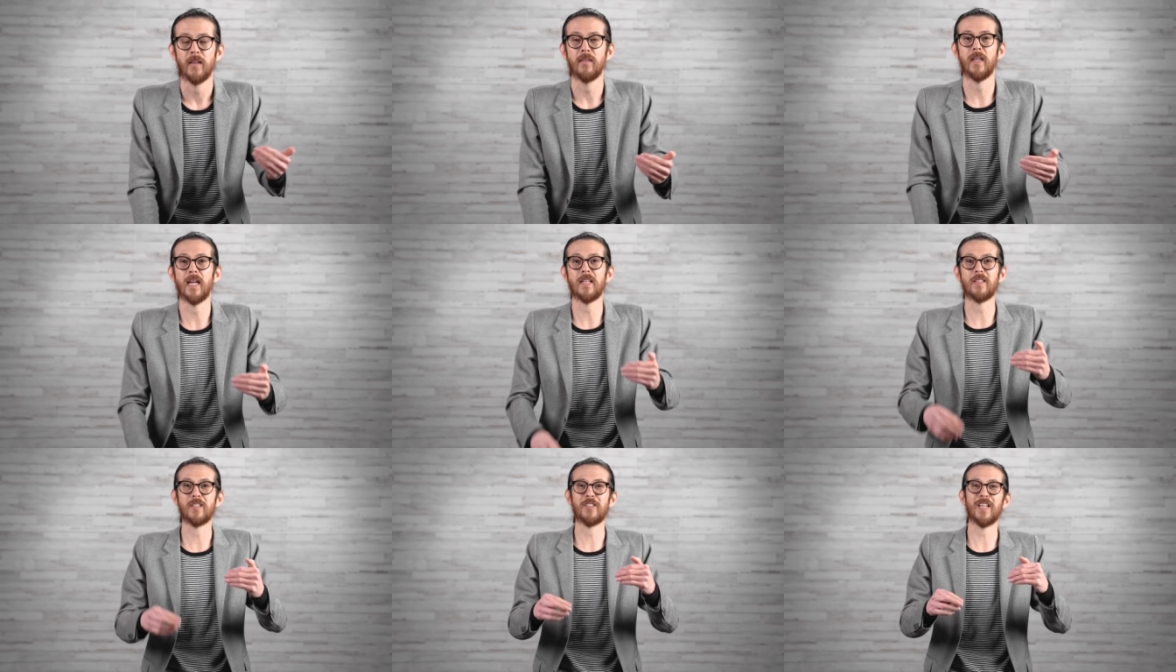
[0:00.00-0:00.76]
then I
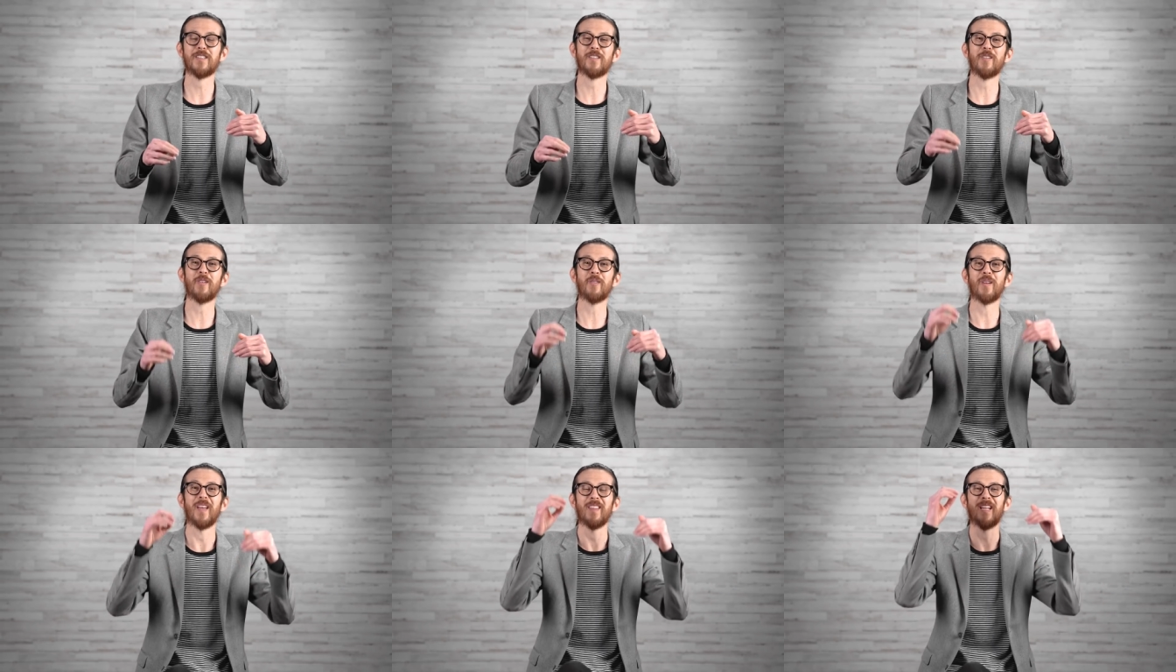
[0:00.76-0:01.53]
suggest to
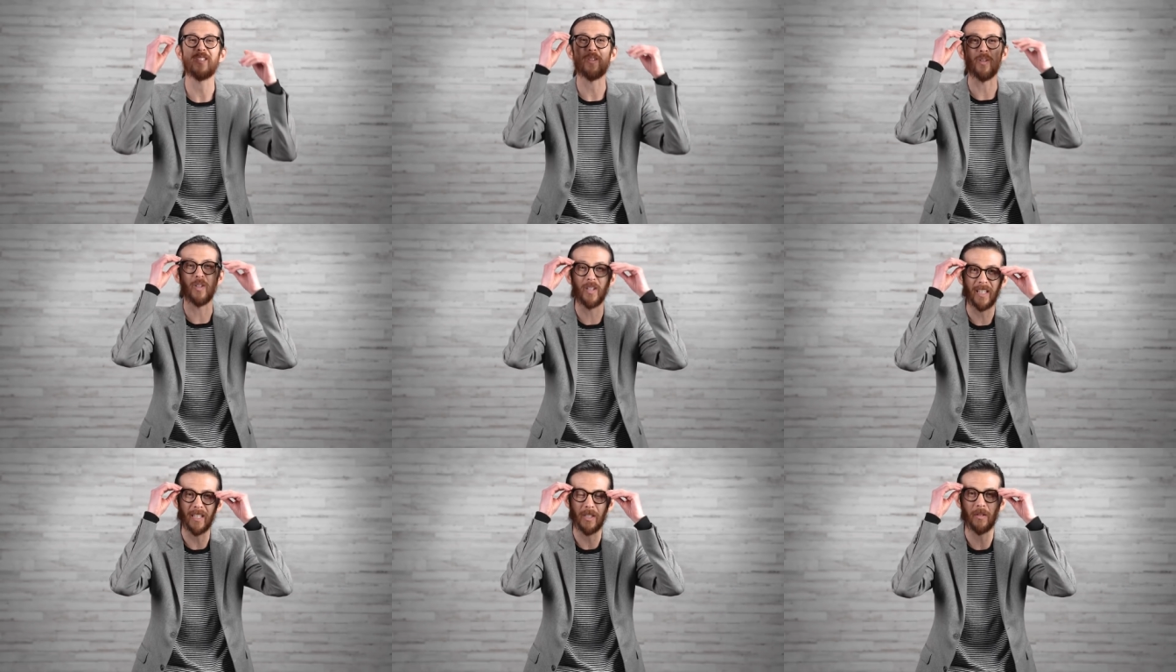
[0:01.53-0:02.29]
you that you
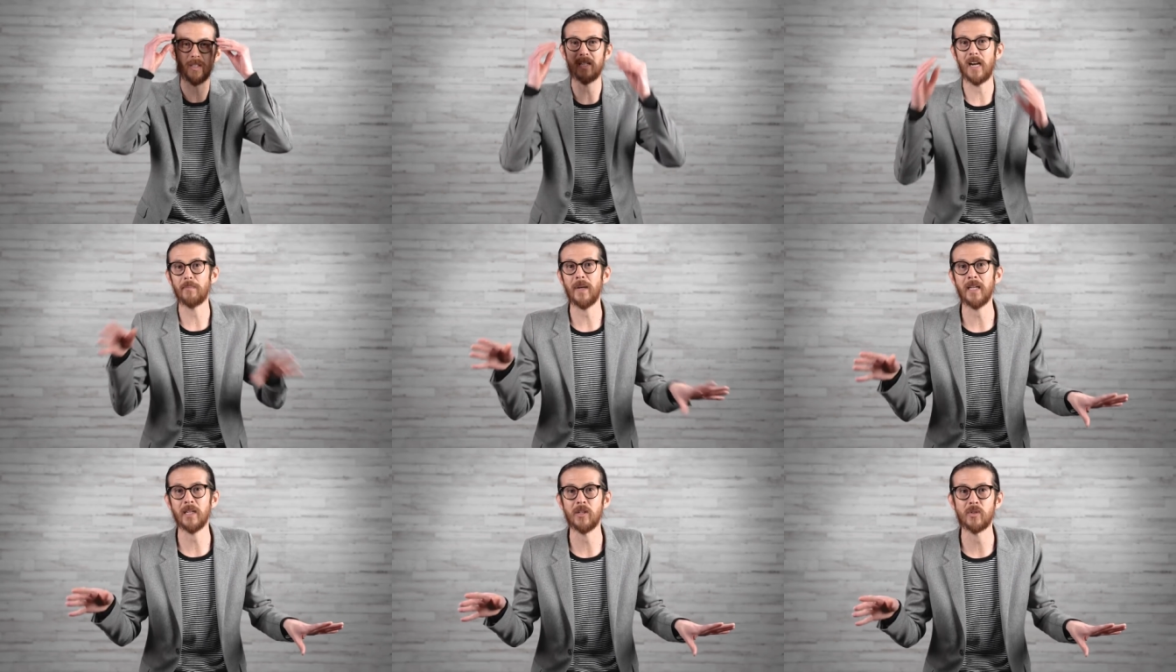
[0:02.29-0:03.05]
look into the top
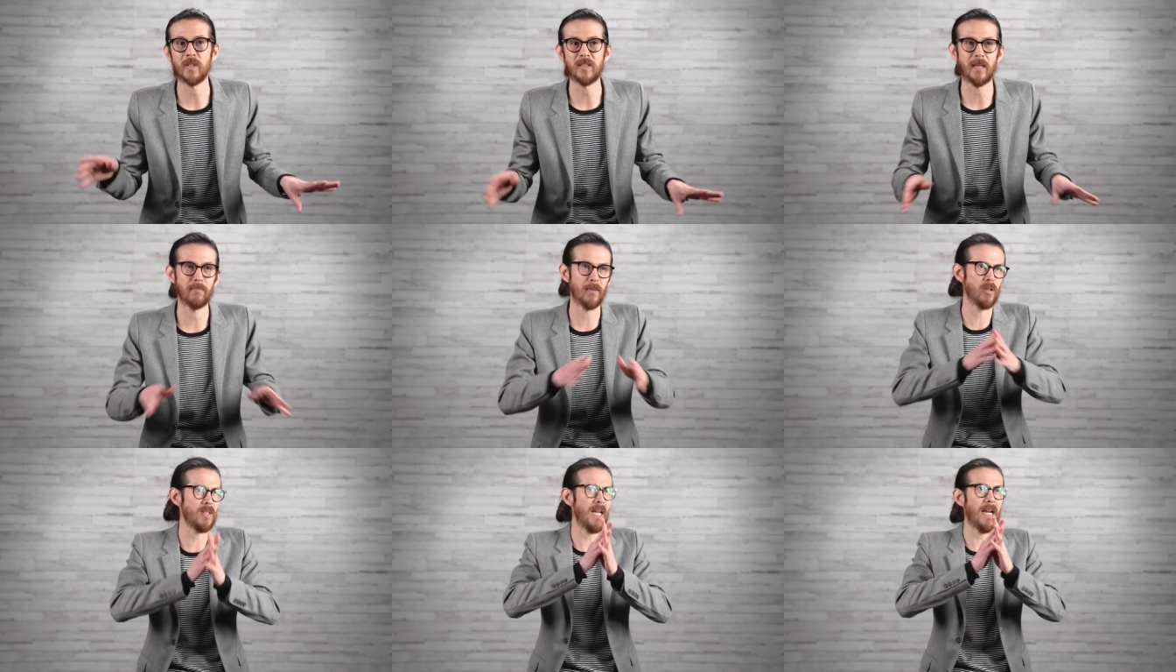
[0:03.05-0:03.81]
8 nutrients that
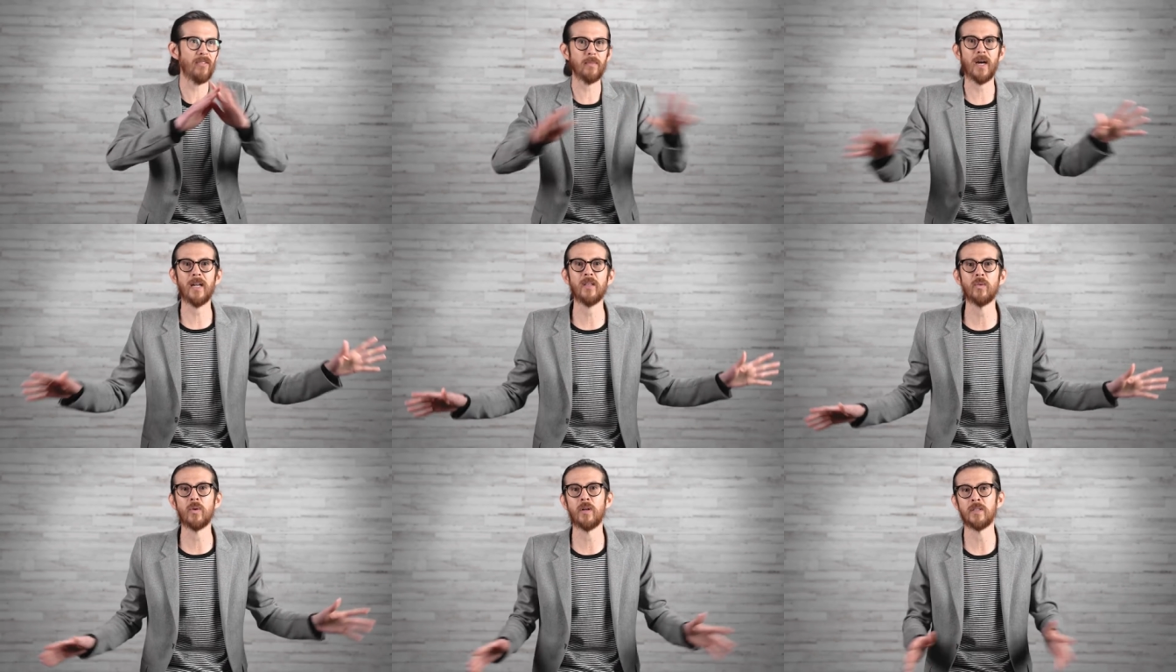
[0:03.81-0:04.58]
most everybody in the
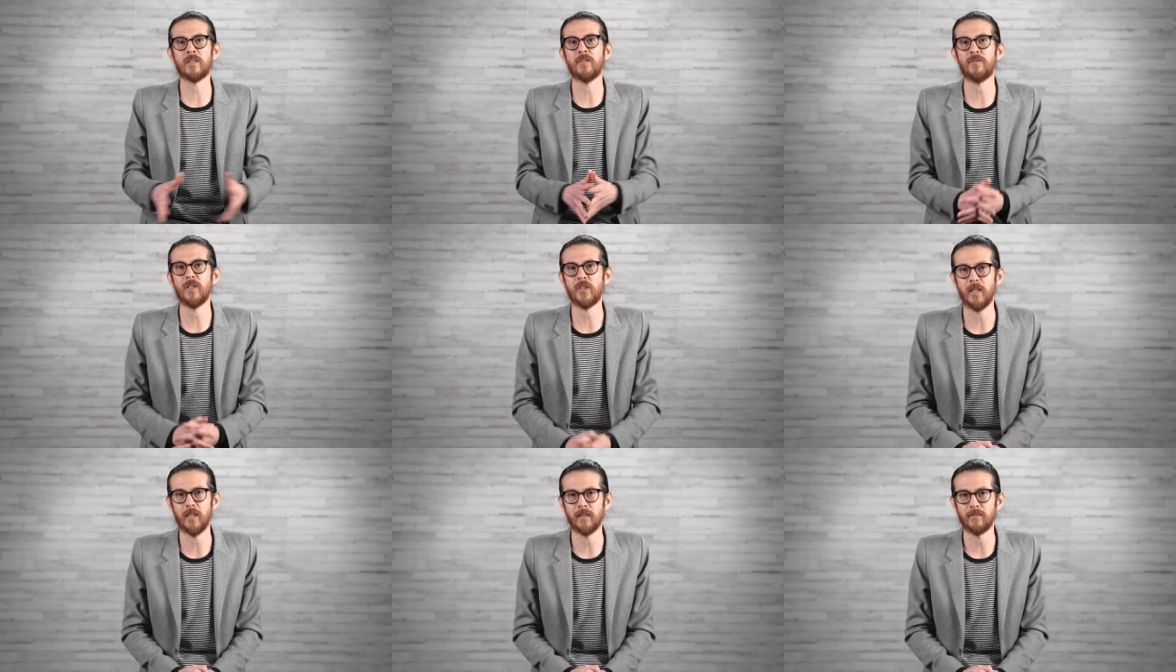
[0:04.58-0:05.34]
world is
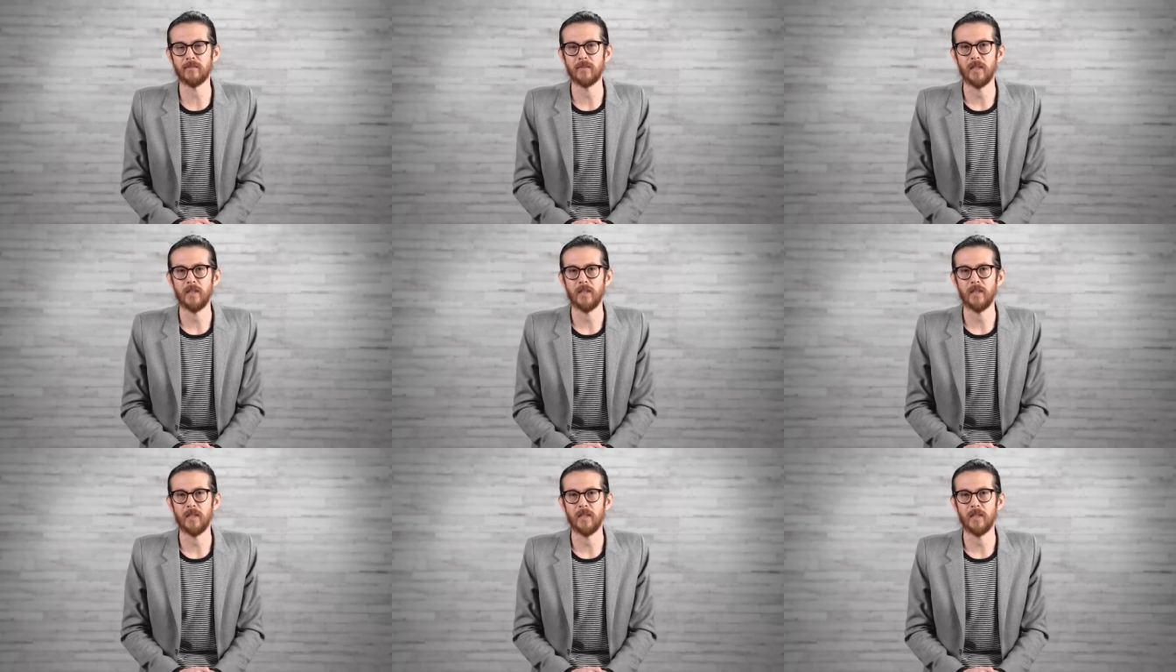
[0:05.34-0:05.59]
deficient in.